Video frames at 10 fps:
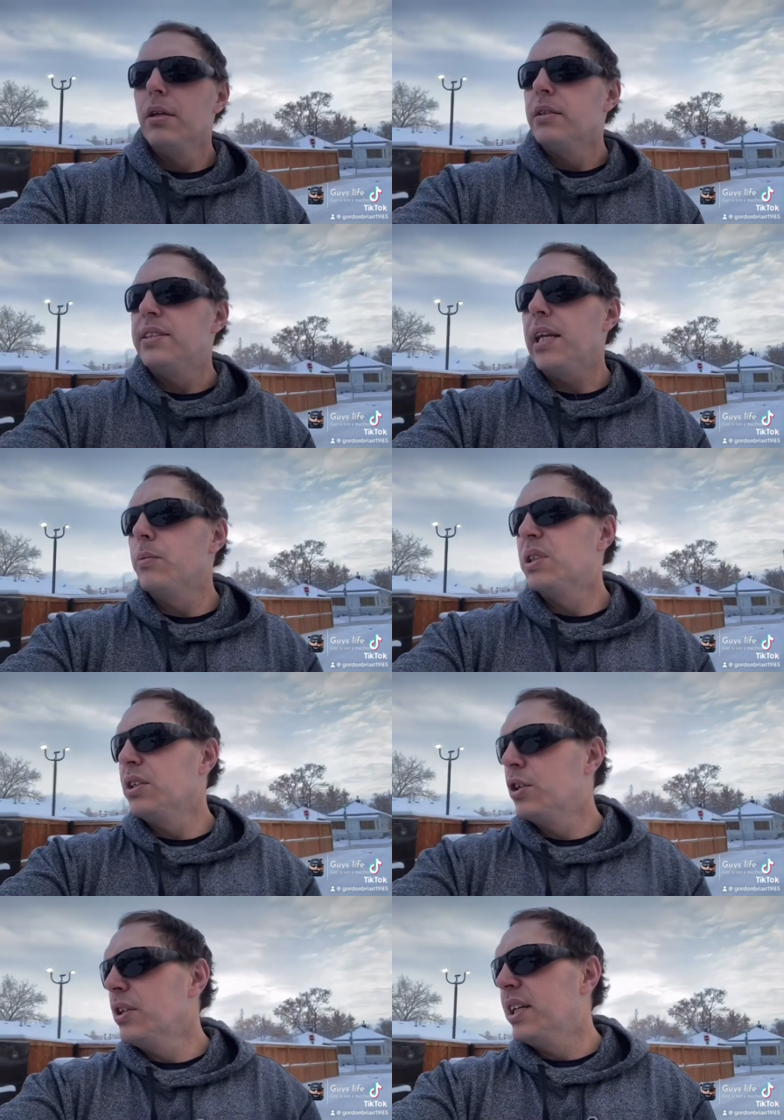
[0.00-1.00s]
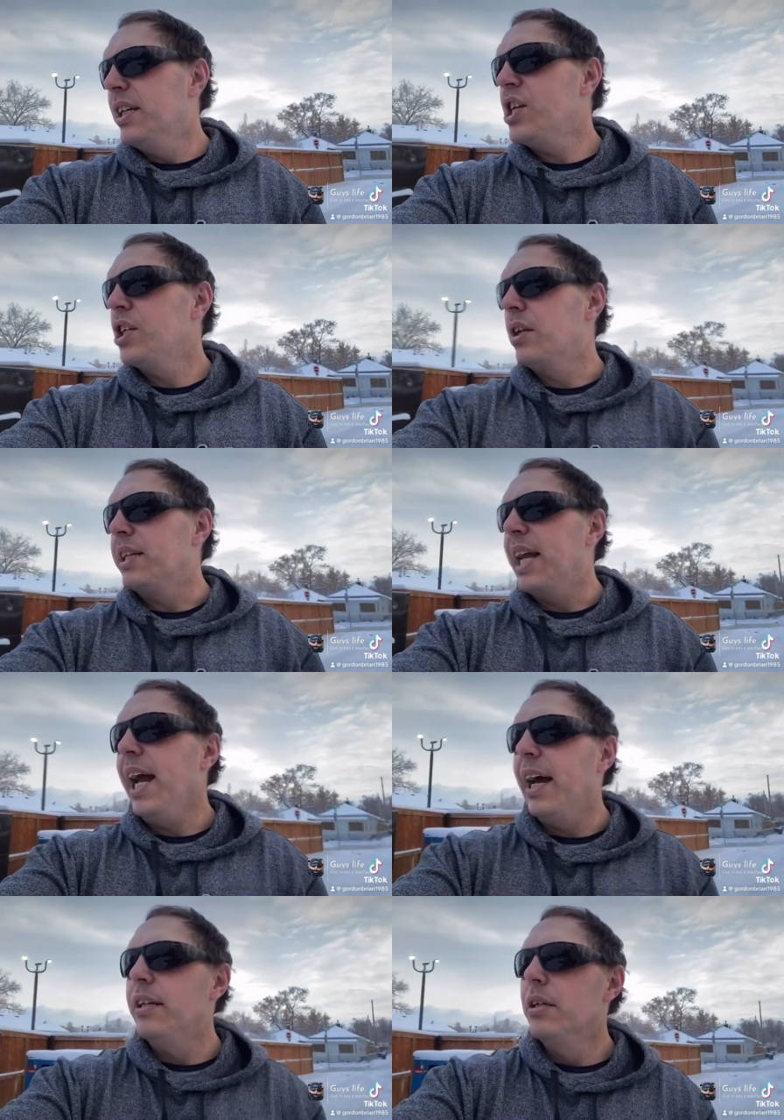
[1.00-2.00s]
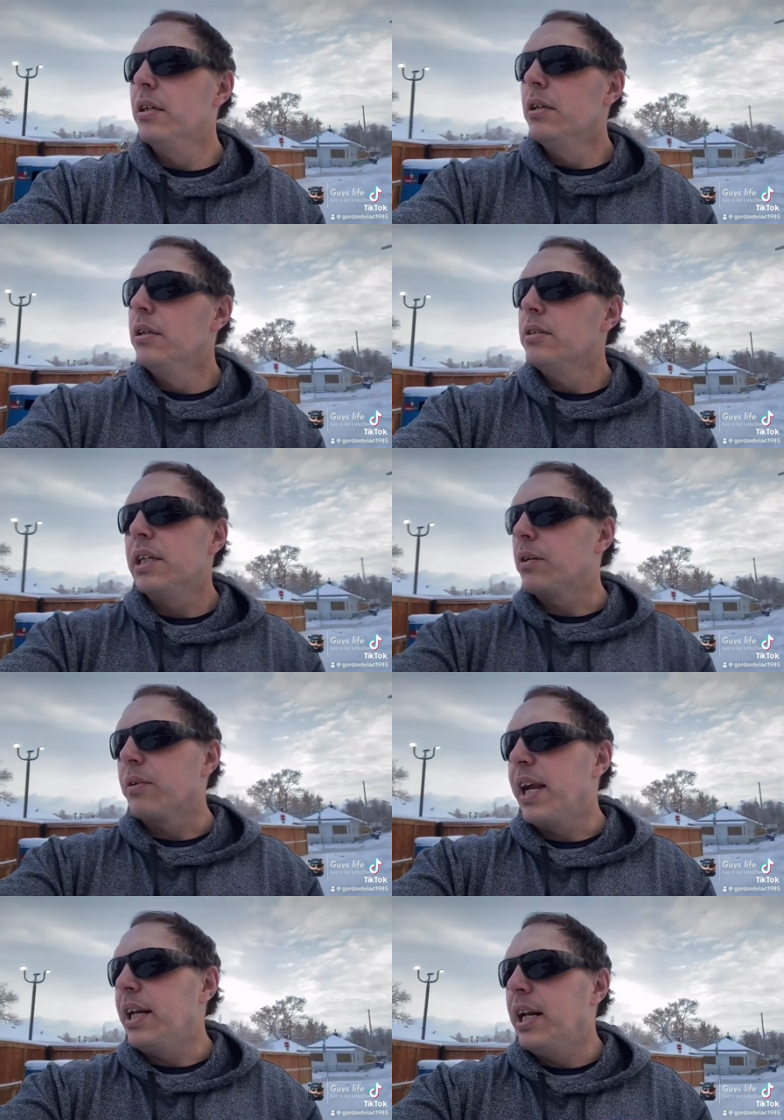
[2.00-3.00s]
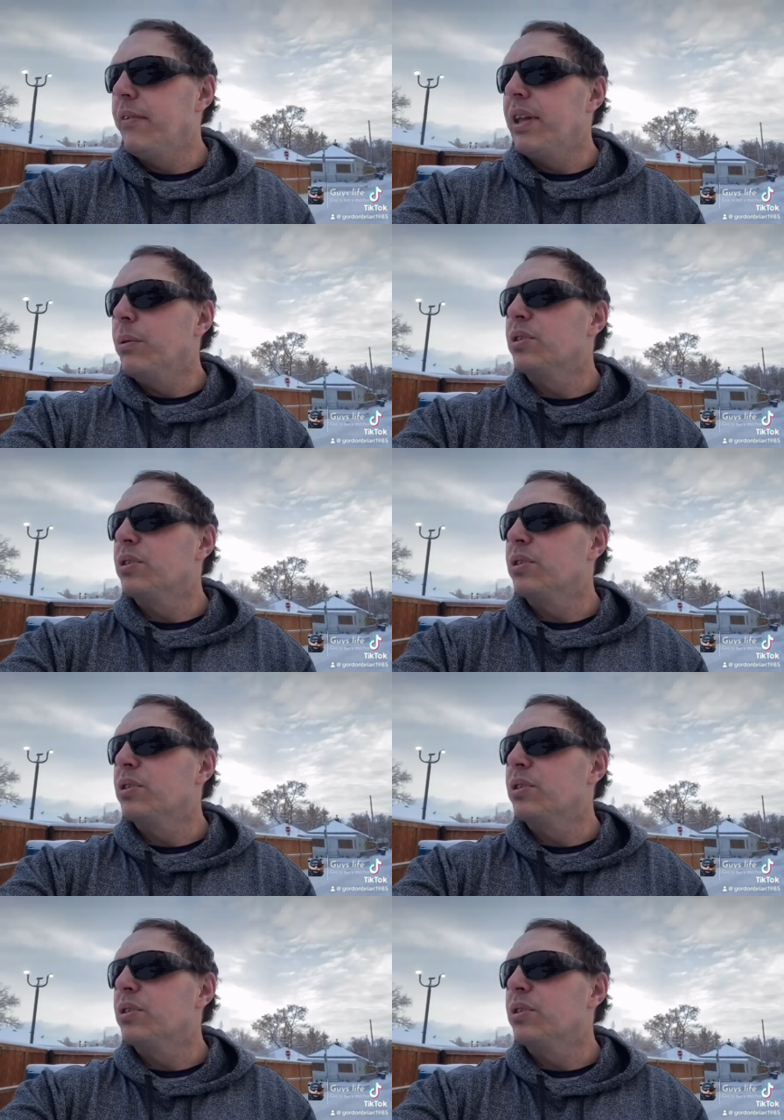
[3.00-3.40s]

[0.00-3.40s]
Said it was in good condition on the ad. Said it ran and everything was